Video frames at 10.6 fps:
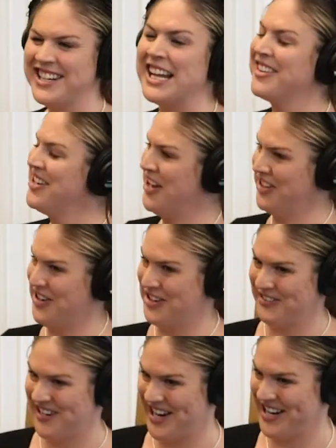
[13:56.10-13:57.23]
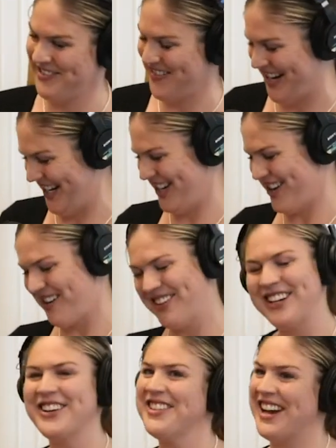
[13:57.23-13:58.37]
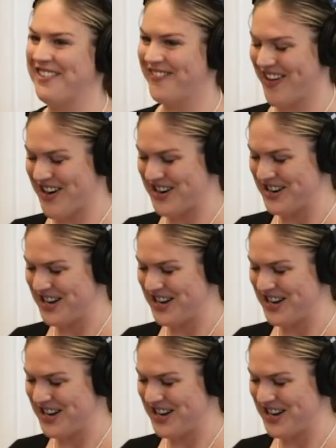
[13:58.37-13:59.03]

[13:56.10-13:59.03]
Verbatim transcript: That's not the argument I am making. No, I wouldn't go that far.